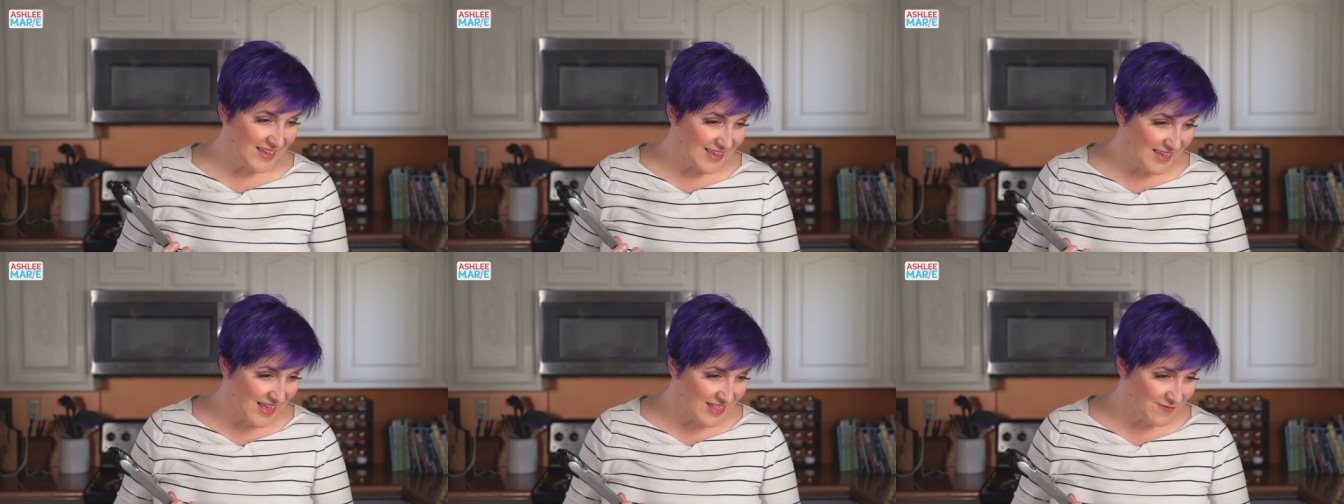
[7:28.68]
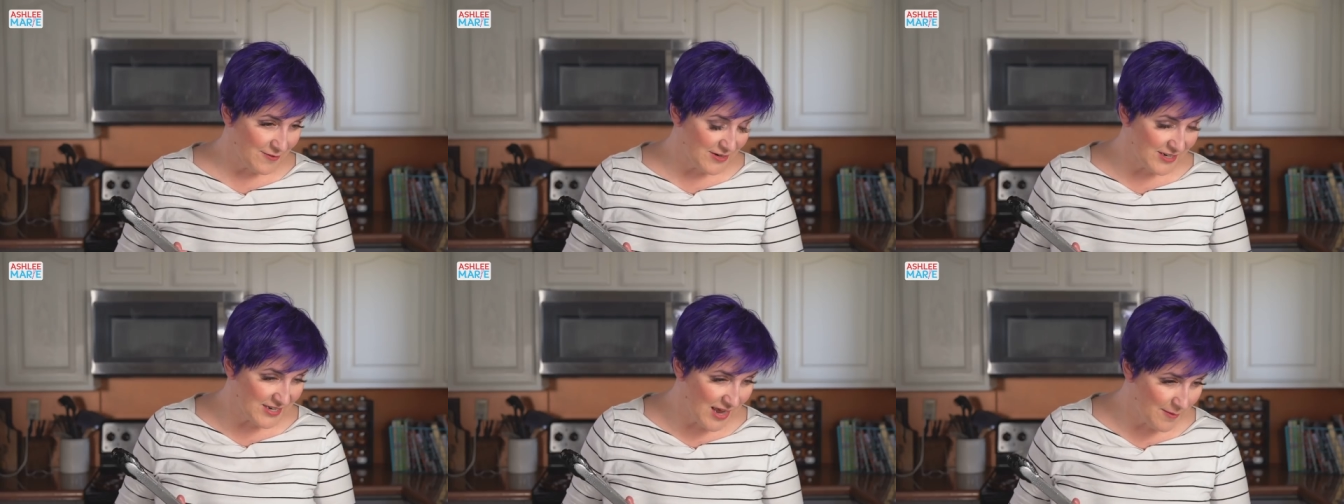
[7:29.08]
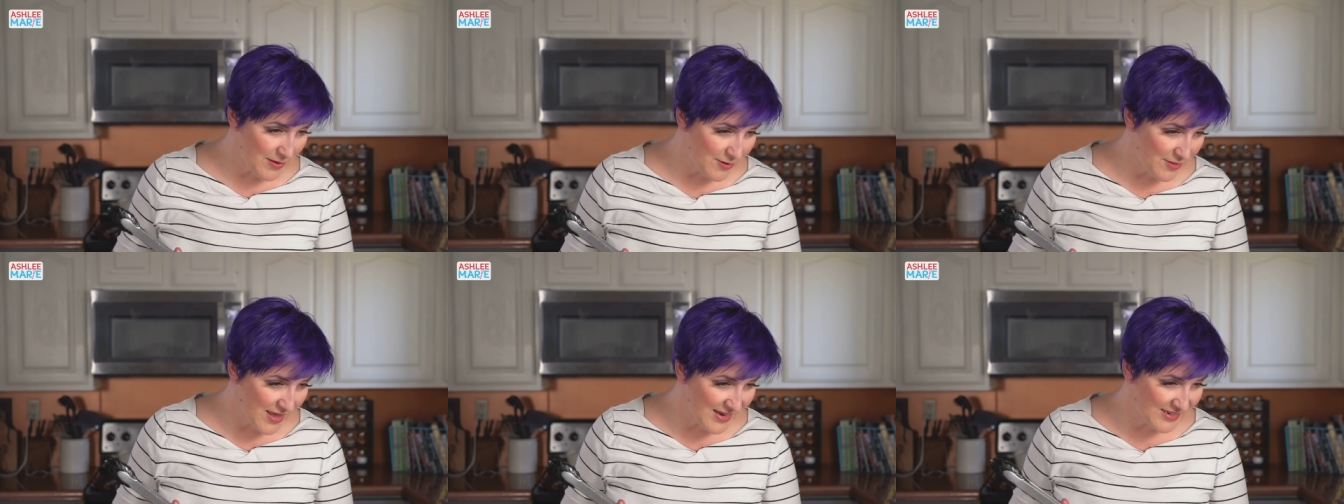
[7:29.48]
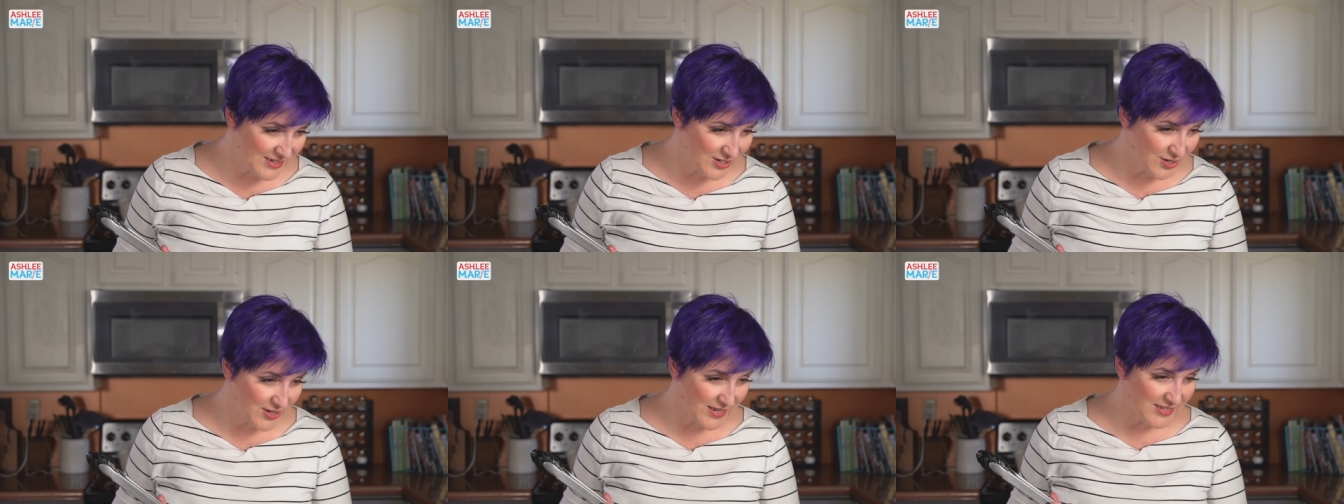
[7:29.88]
California Tommy, you like
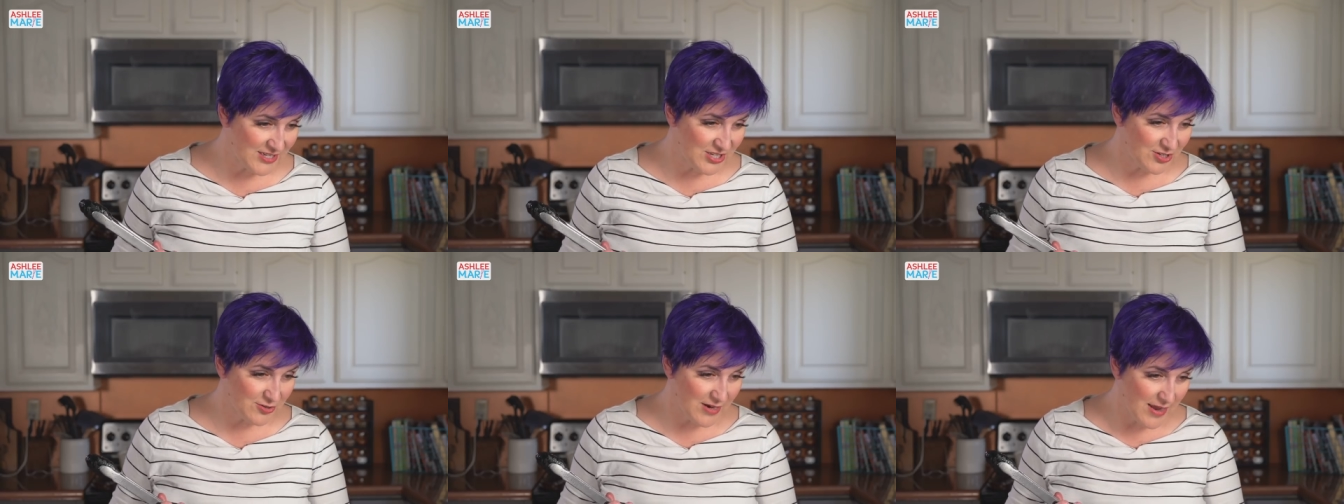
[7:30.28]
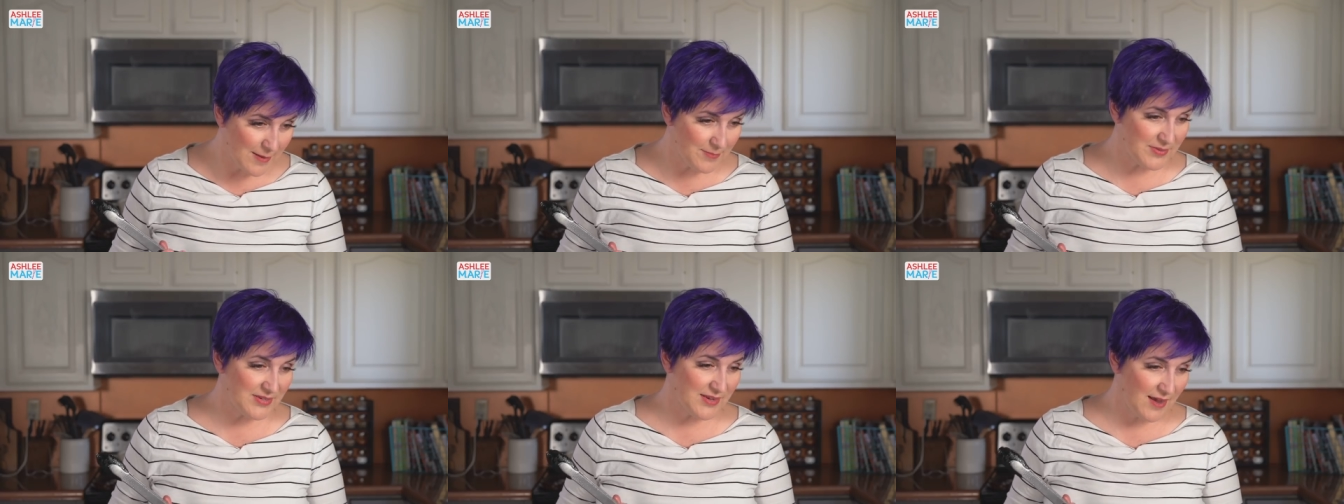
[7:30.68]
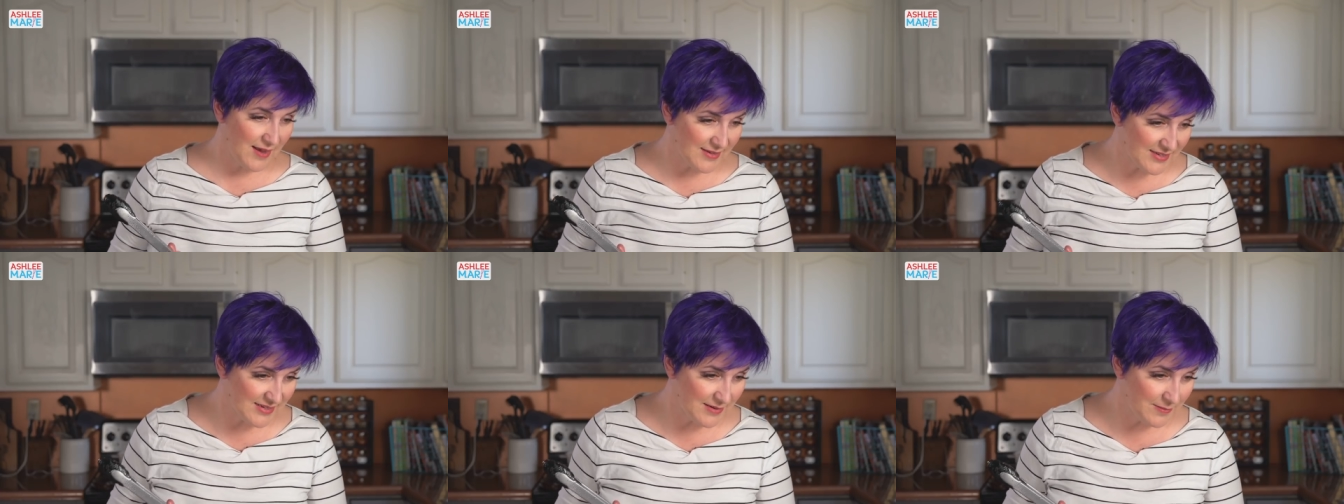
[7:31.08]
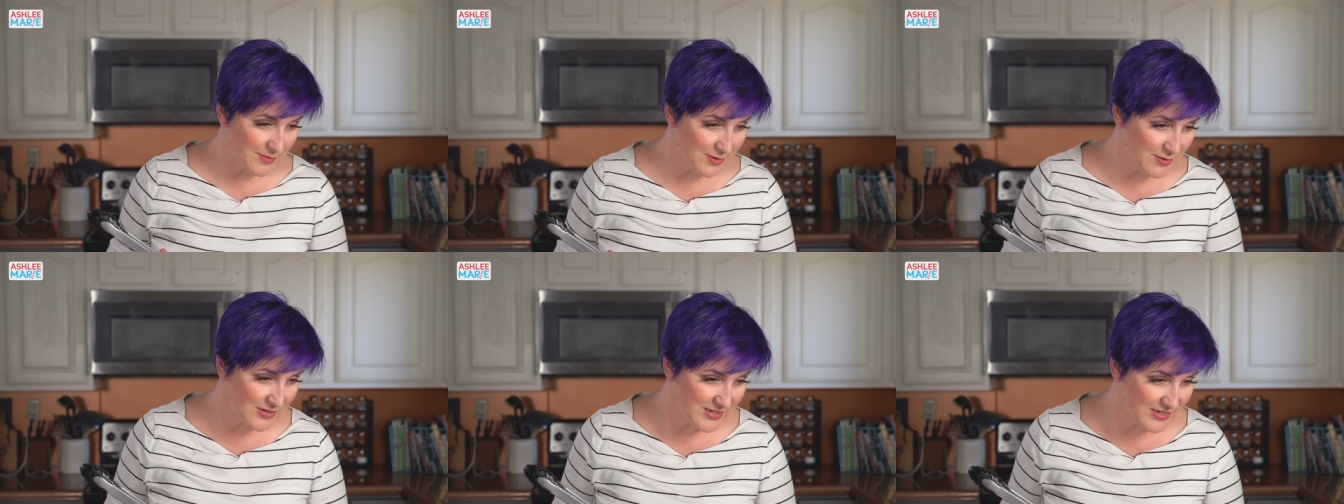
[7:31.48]
to cook it in strips. Awesome.
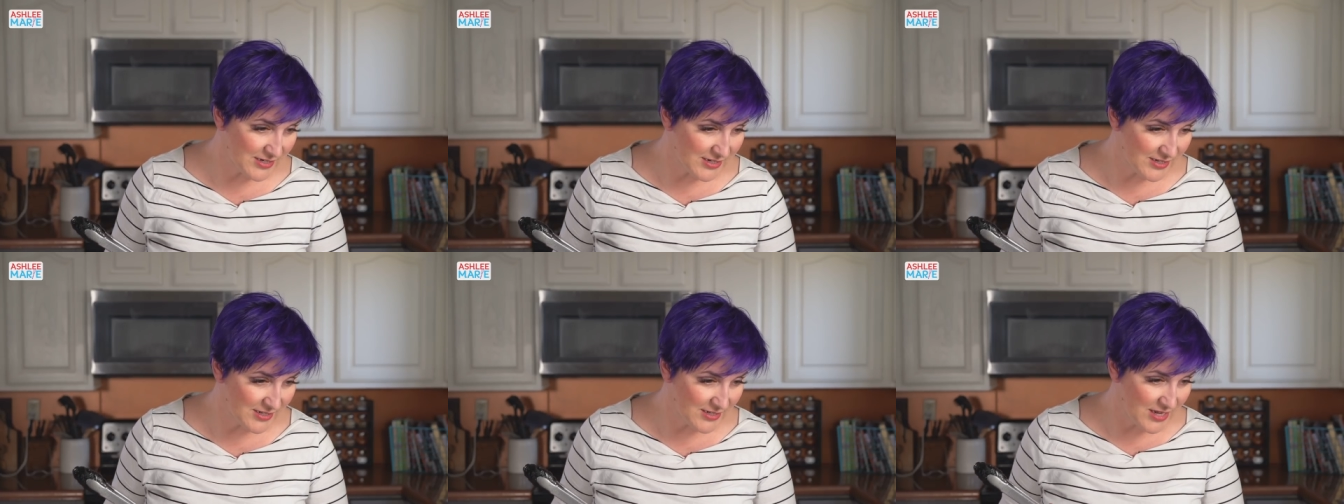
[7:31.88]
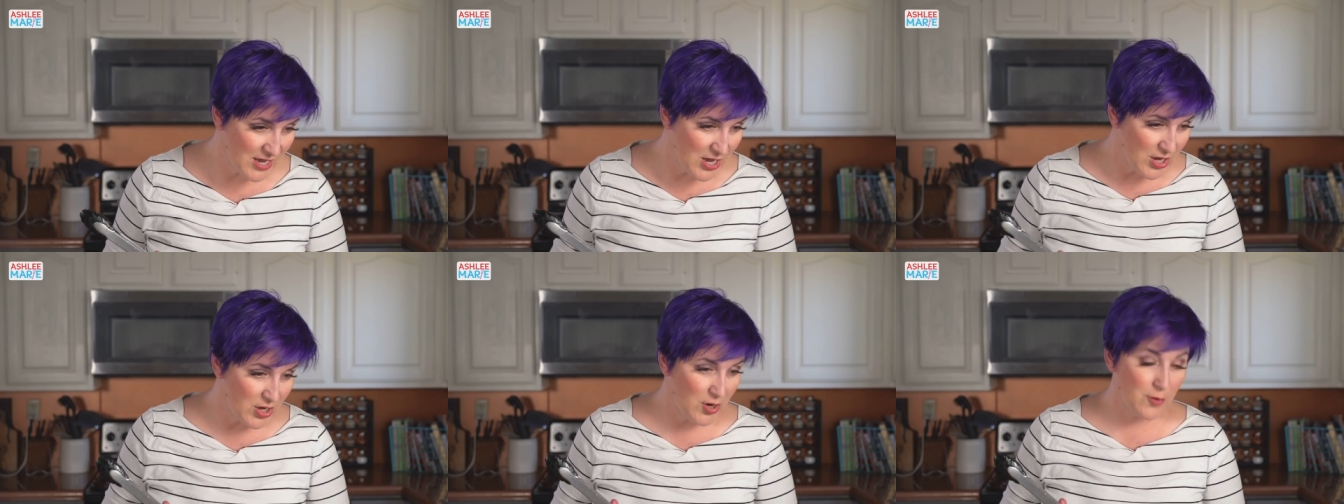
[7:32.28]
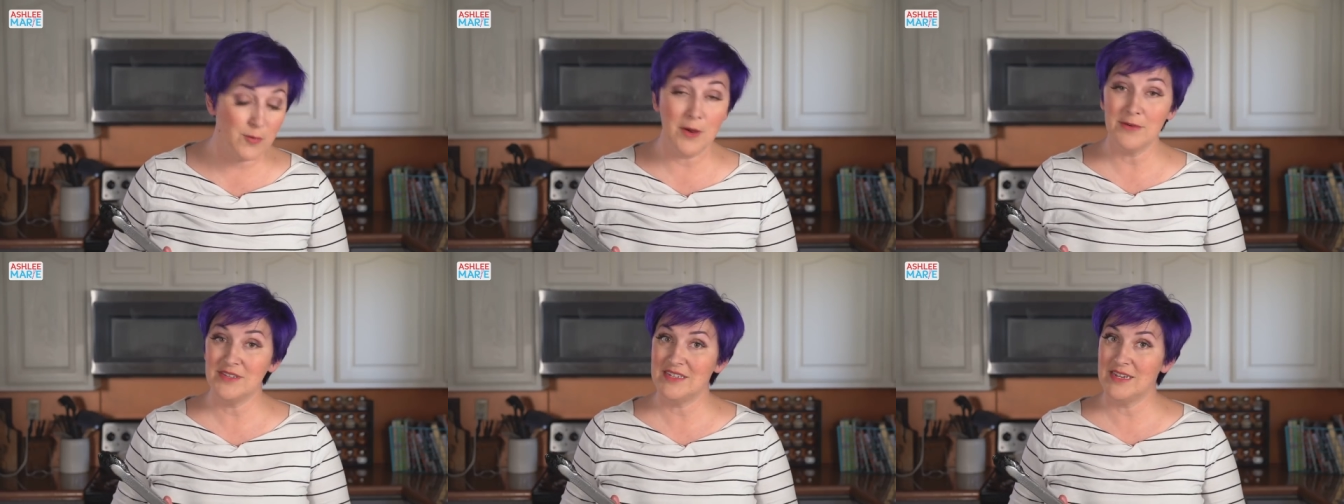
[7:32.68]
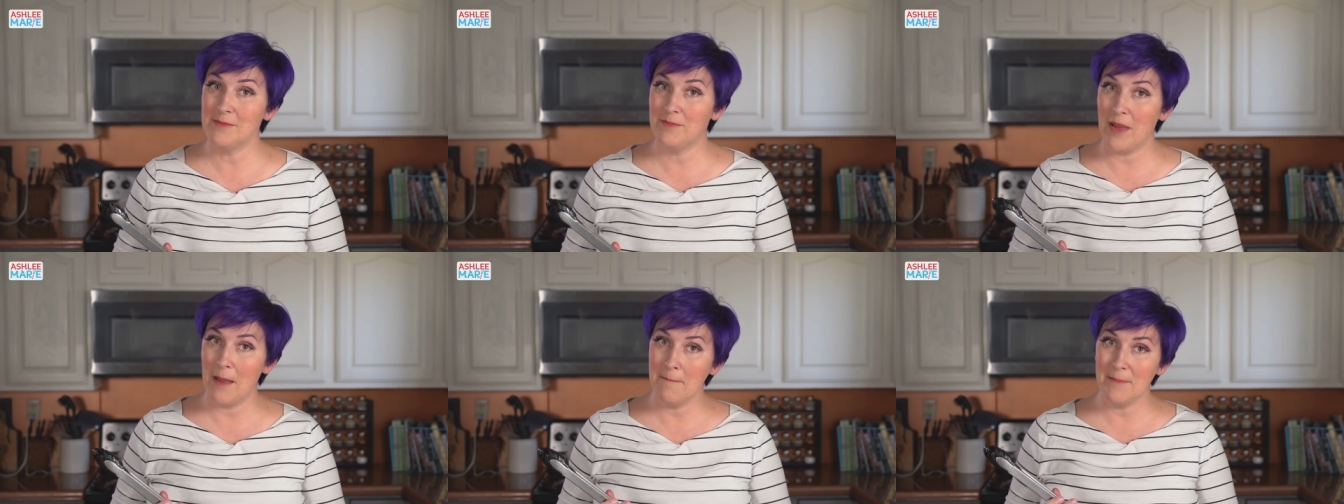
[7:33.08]
Crystal, you're roasting
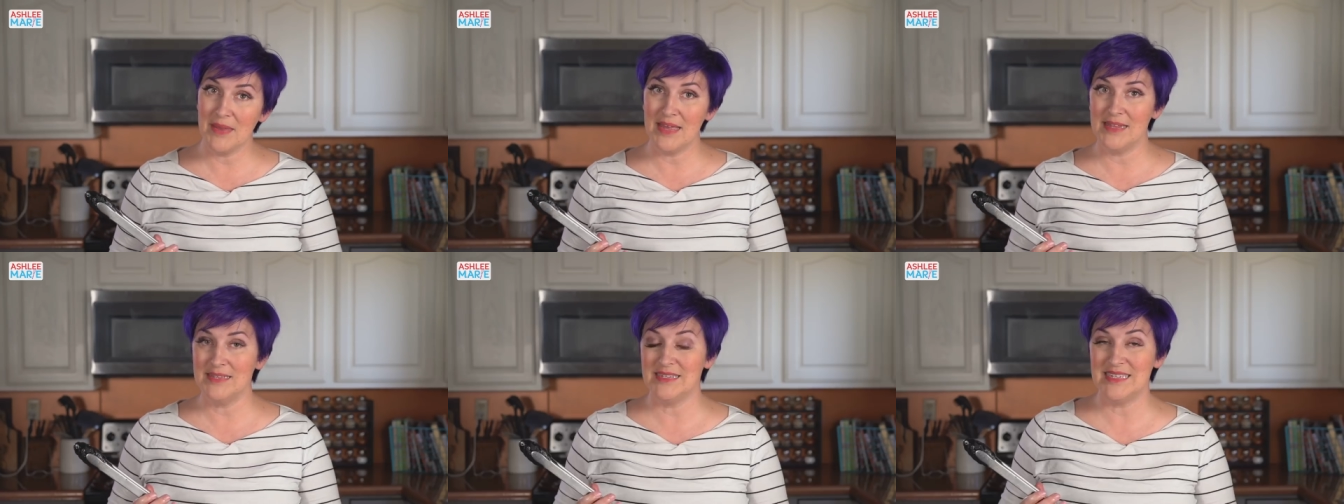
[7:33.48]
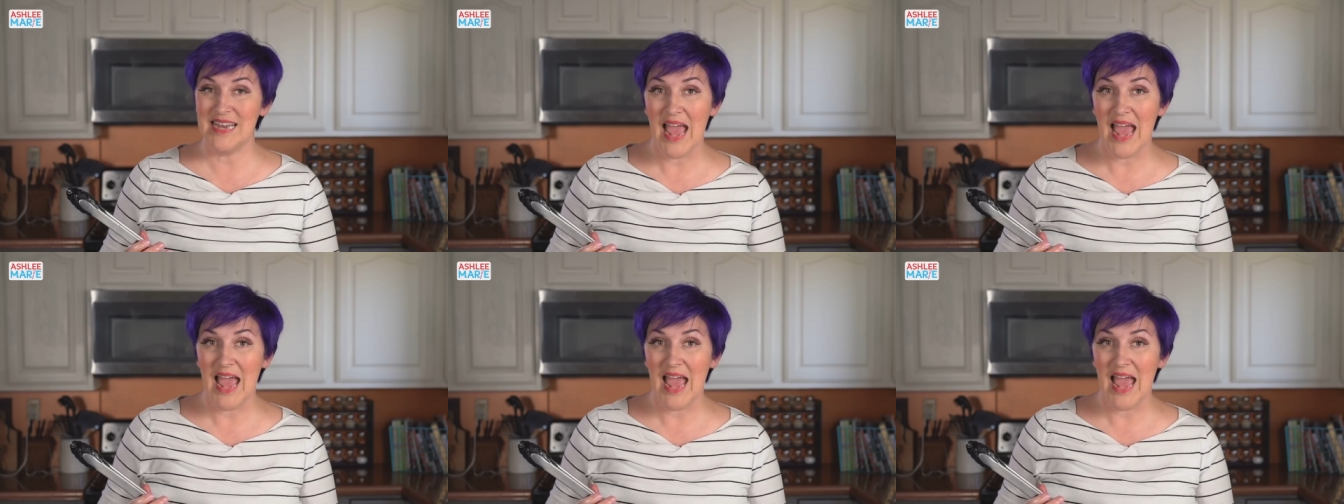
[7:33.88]
pumpkins.